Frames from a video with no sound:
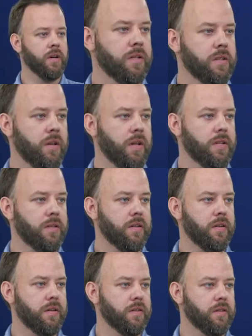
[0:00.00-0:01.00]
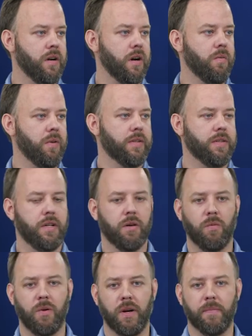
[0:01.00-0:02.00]
So let's start with
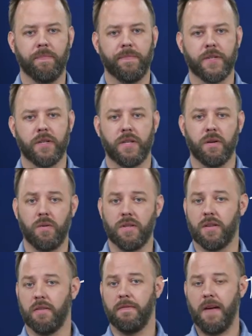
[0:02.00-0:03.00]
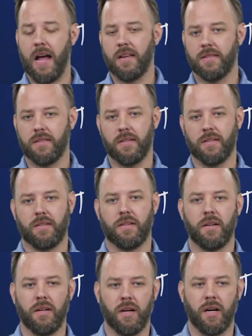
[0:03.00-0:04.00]
tier one. So tier one's the
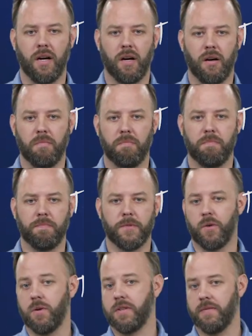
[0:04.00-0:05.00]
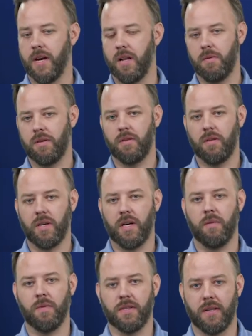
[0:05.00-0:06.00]
fastest uh, storage available.
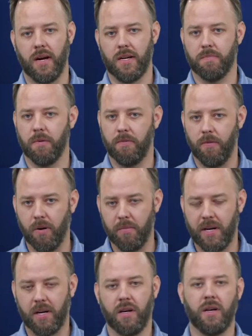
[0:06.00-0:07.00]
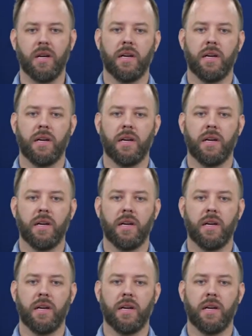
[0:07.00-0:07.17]
Um, it's the highest performing.